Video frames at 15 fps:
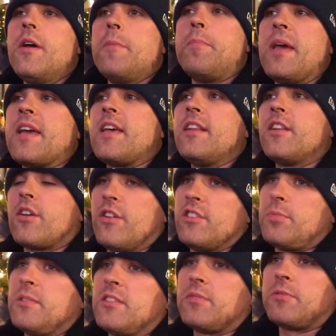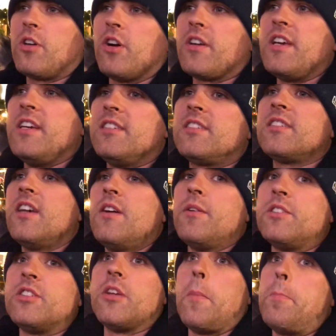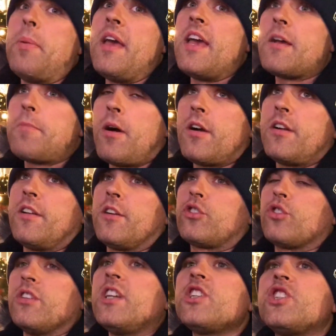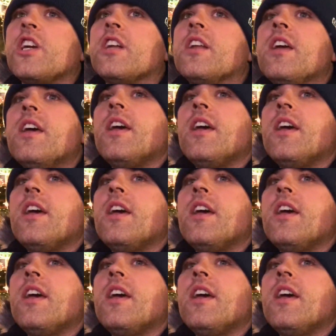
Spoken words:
baking the Christmas cookies, which is a big part of their tradition,